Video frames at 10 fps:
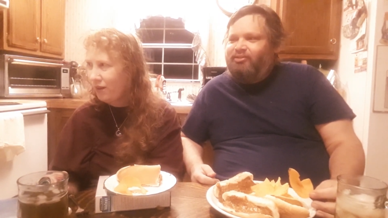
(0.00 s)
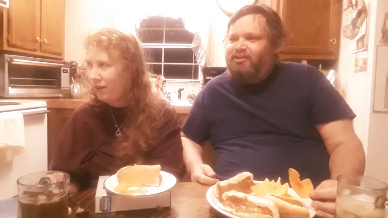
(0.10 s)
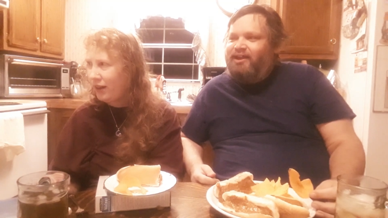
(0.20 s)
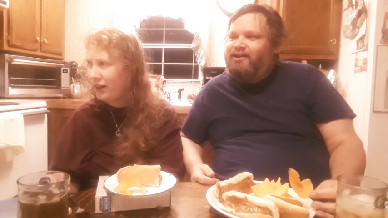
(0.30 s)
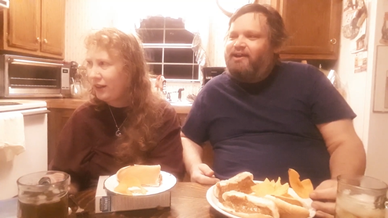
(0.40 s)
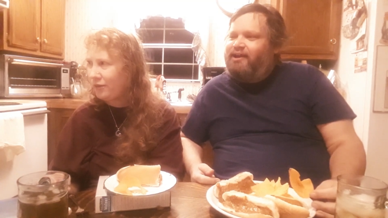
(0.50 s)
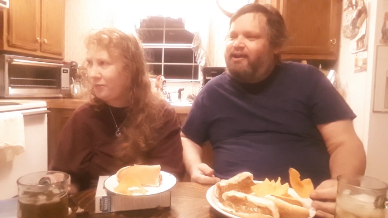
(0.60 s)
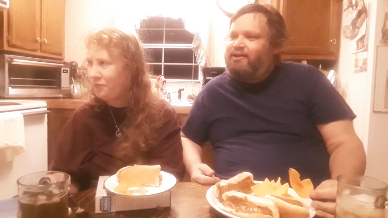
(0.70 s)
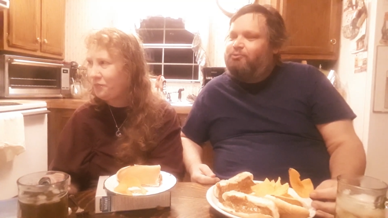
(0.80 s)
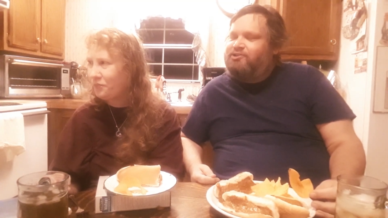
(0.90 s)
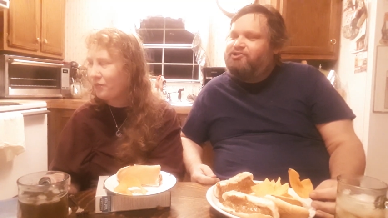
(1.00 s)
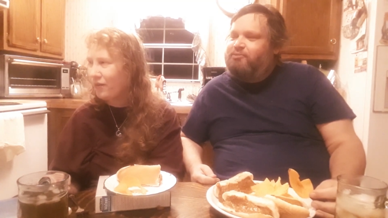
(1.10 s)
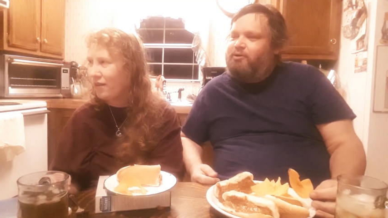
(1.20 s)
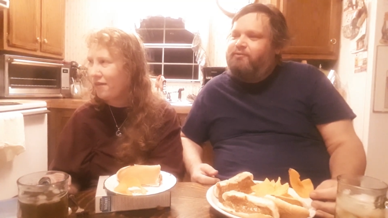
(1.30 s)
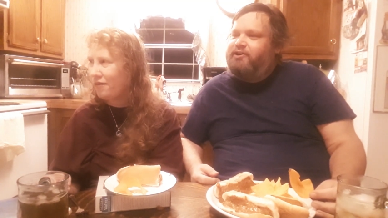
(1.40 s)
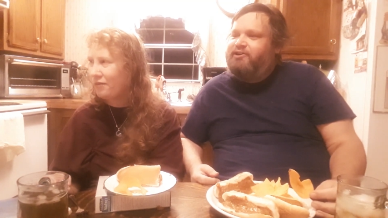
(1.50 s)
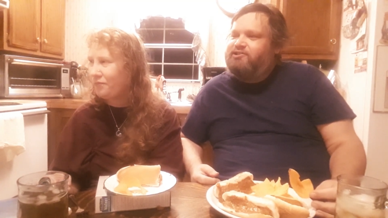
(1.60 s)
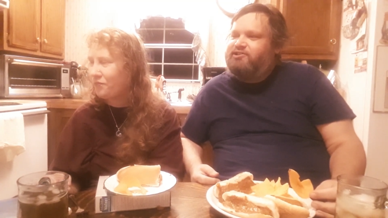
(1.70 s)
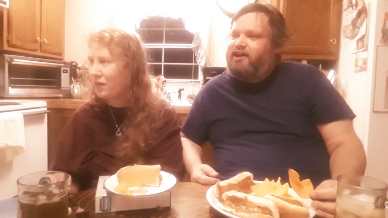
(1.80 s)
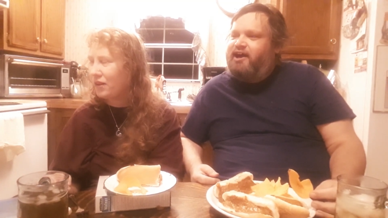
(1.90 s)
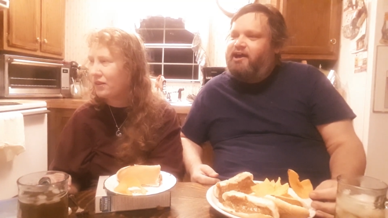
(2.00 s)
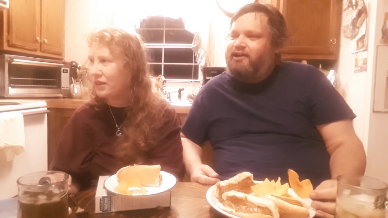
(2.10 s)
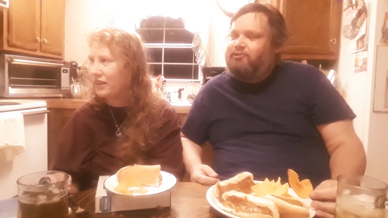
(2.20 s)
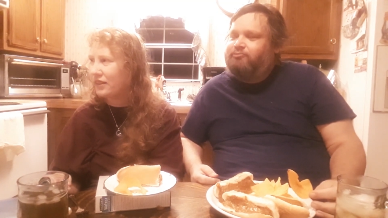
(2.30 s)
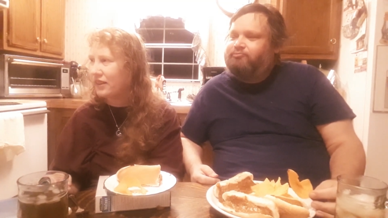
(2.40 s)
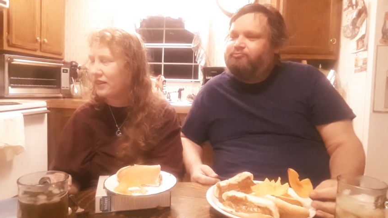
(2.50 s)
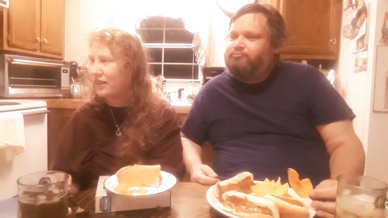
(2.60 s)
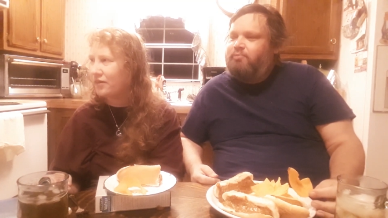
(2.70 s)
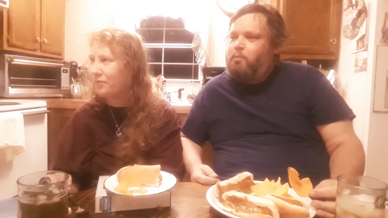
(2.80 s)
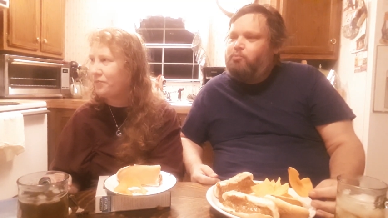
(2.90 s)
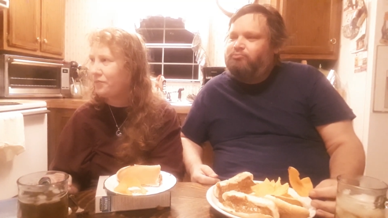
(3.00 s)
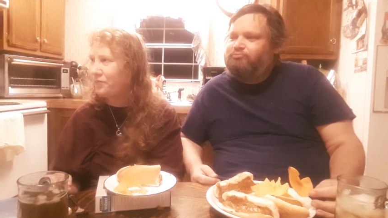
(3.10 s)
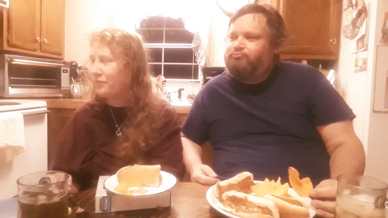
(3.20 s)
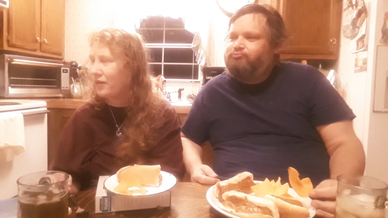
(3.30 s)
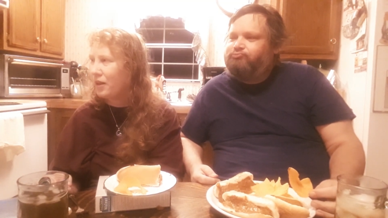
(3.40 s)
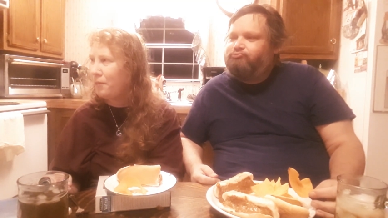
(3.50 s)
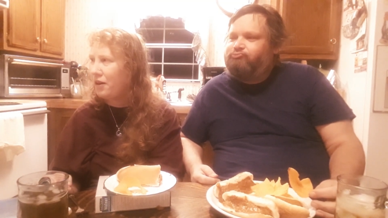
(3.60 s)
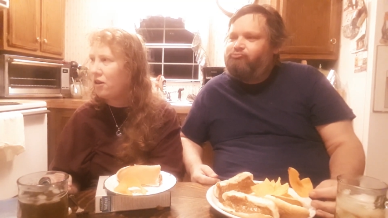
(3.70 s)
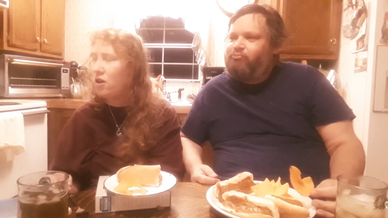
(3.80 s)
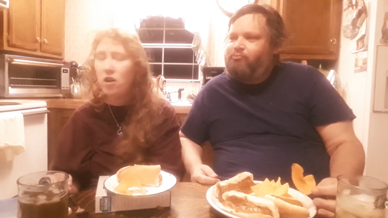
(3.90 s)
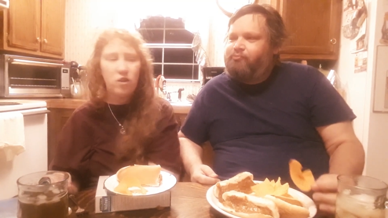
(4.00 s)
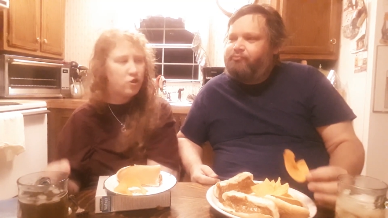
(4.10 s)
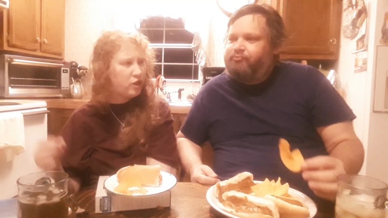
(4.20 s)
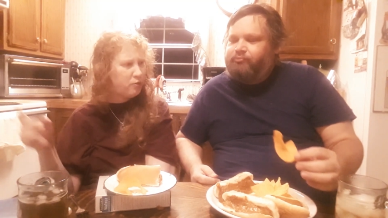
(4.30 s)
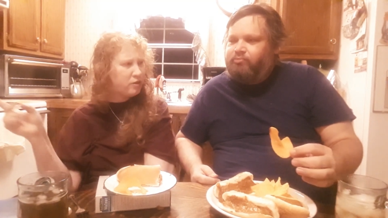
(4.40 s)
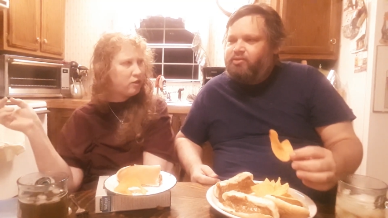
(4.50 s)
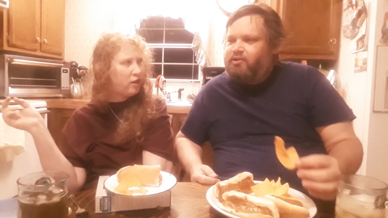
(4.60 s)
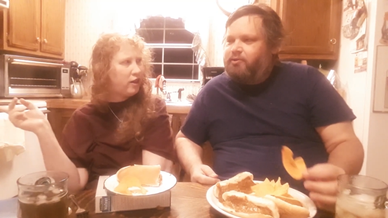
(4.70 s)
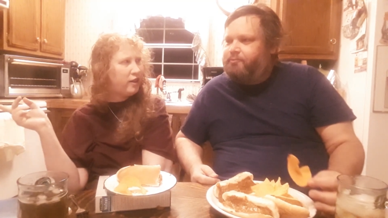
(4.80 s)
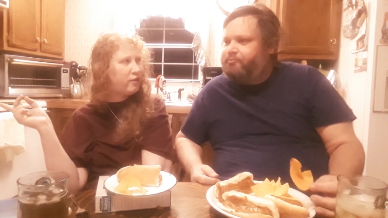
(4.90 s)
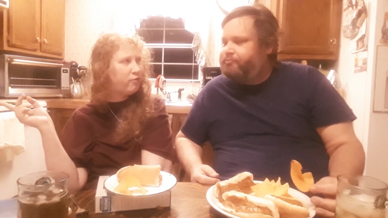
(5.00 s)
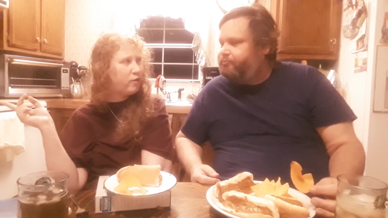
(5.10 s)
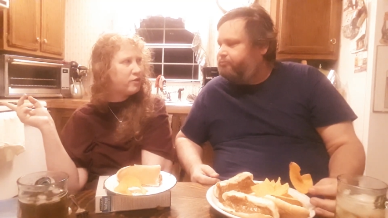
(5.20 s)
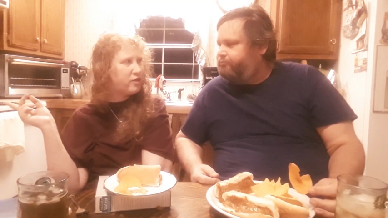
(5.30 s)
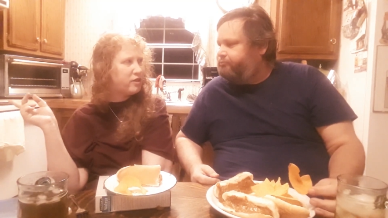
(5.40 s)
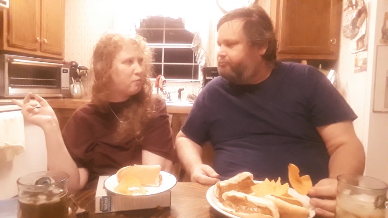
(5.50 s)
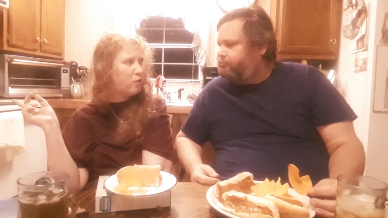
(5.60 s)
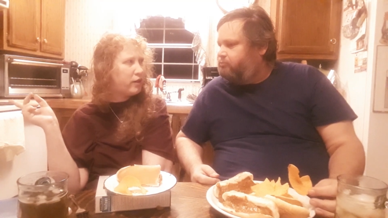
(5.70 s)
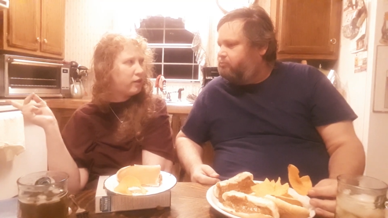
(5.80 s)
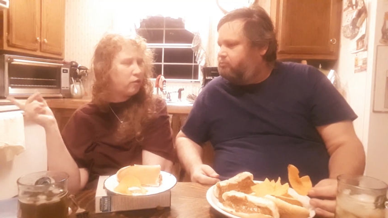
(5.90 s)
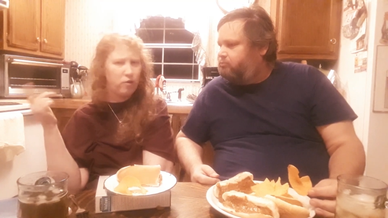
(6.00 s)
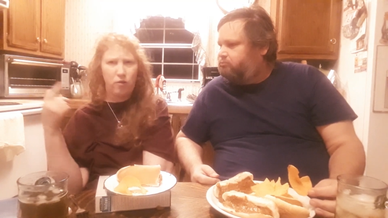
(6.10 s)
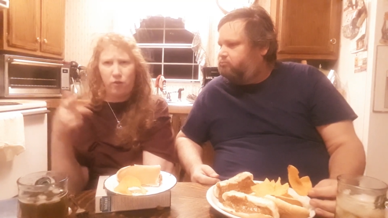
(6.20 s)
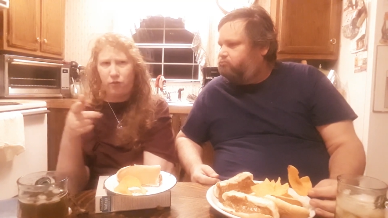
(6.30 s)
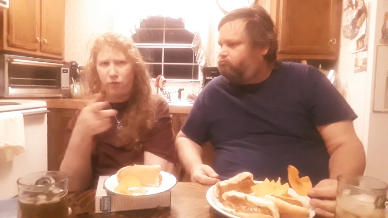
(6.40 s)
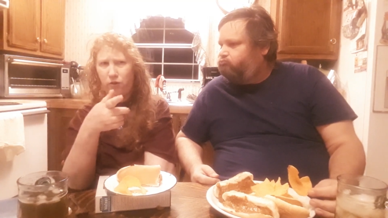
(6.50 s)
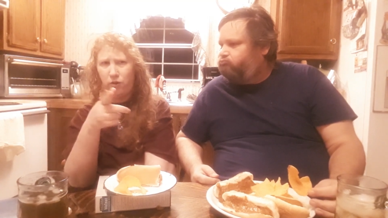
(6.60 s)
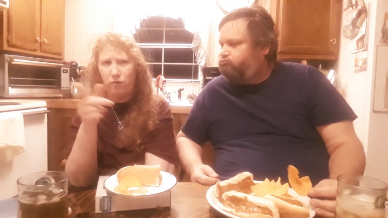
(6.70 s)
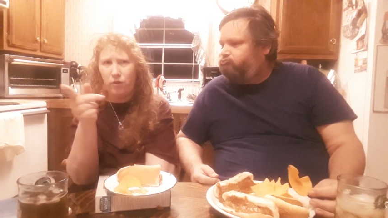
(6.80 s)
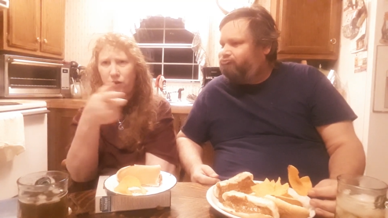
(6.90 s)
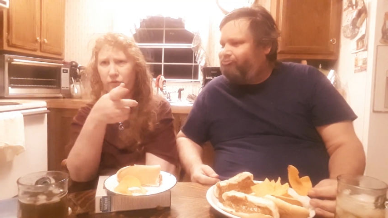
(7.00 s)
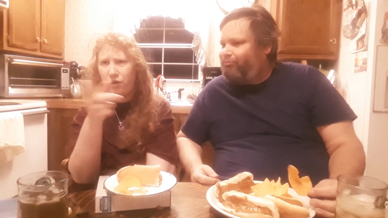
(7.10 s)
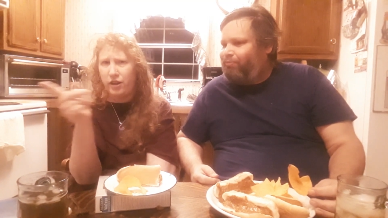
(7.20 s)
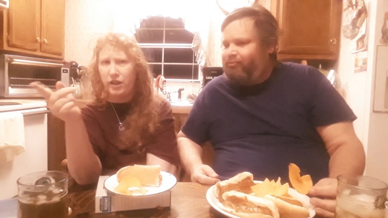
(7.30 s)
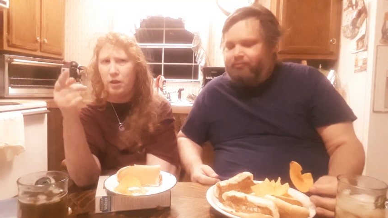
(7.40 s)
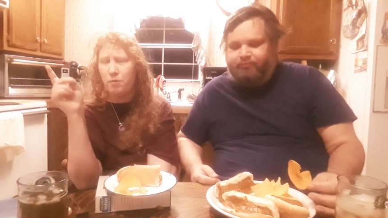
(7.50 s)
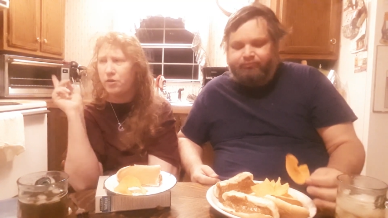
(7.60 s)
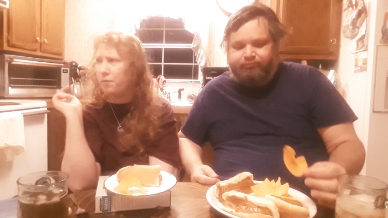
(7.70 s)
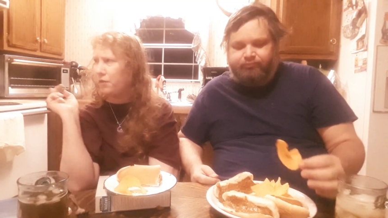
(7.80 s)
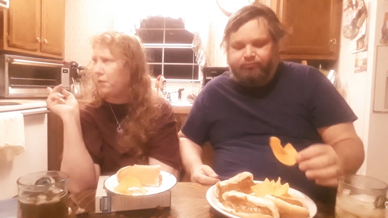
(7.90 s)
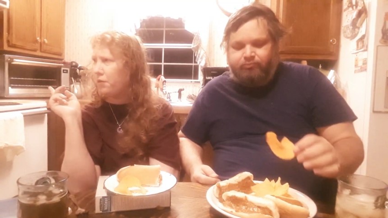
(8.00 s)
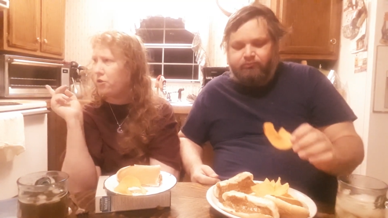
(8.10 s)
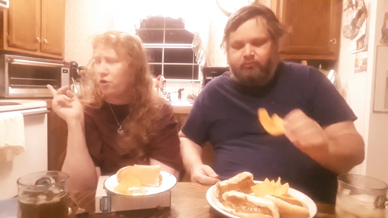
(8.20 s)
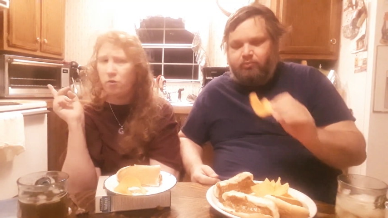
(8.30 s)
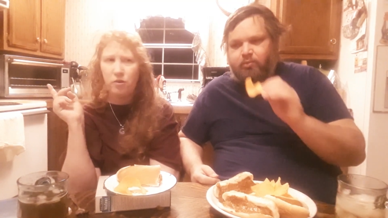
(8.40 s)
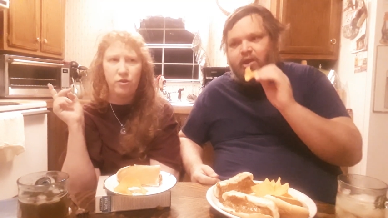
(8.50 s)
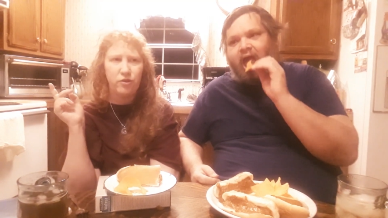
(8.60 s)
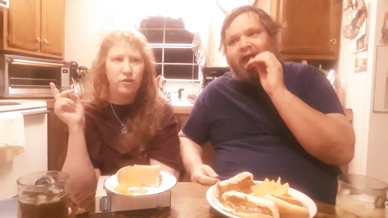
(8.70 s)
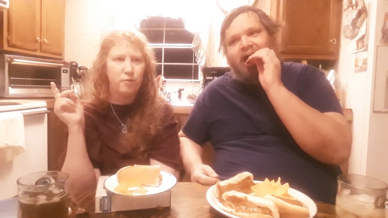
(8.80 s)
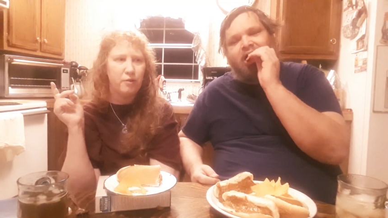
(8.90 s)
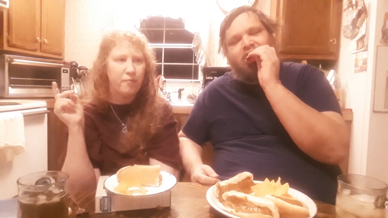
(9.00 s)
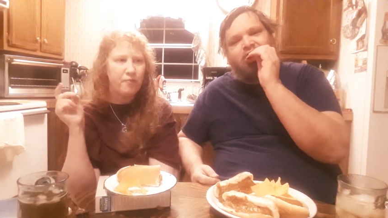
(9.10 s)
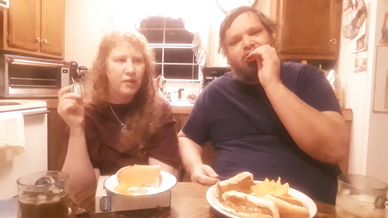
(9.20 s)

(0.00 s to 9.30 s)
Speaker 1: Hey, Diana, why don't you come over here and say hi?
Speaker 2: Come here. She was crying for us this morning, or for looking for him or something. I'm not sure what she was doing, but.